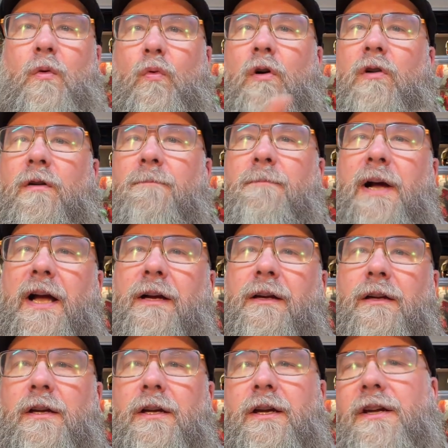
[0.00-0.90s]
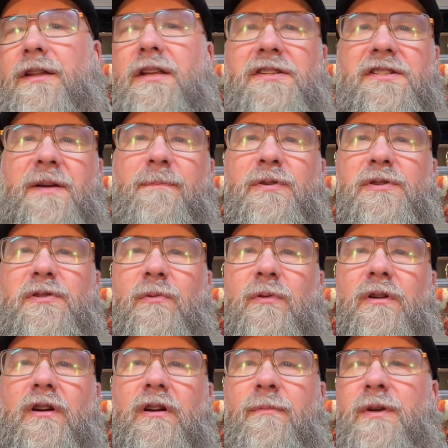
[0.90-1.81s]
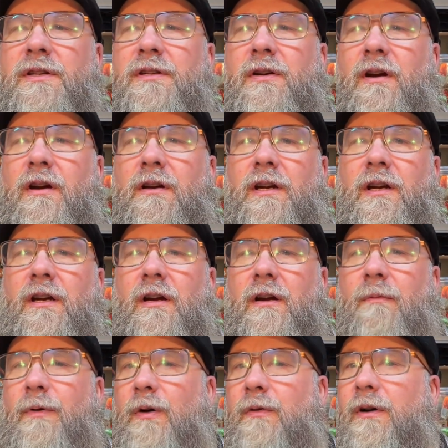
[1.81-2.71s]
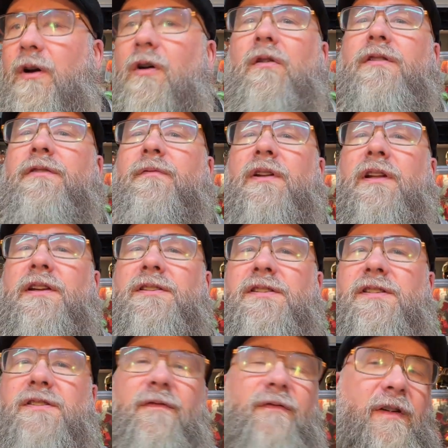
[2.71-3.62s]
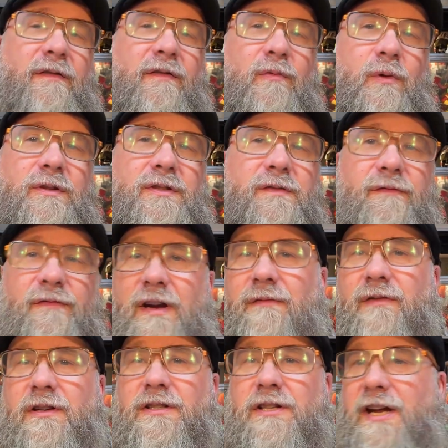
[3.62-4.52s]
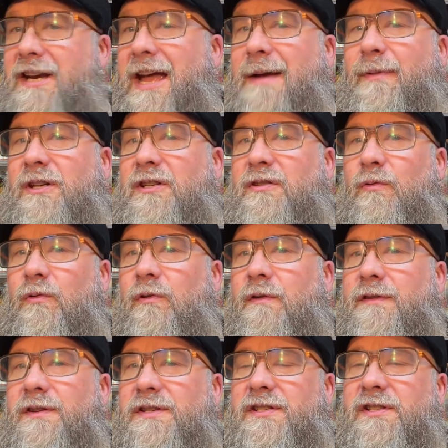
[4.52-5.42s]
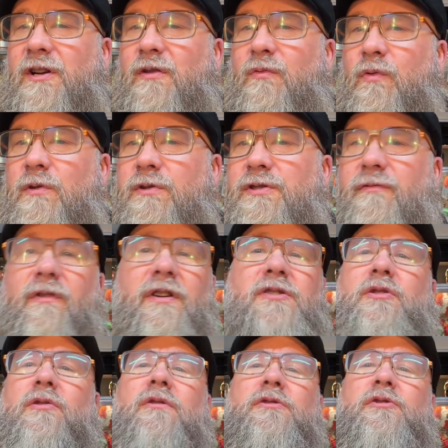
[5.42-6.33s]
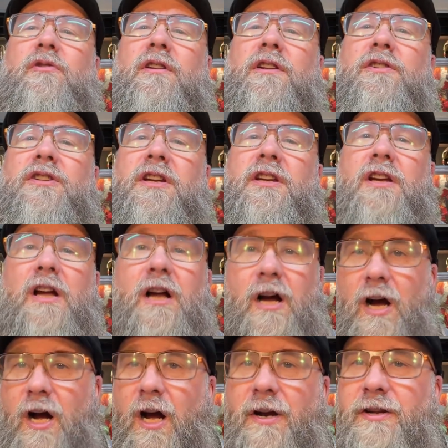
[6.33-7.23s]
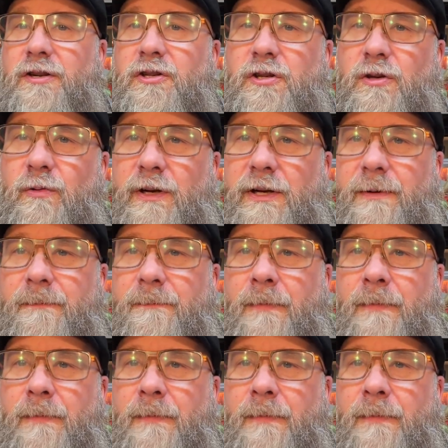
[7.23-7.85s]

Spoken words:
Welcome back. In this episode, I'm going to be talking about all the releases of everyone's favorite dynamic duo of the Star Wars original trilogy, Han and Chewie.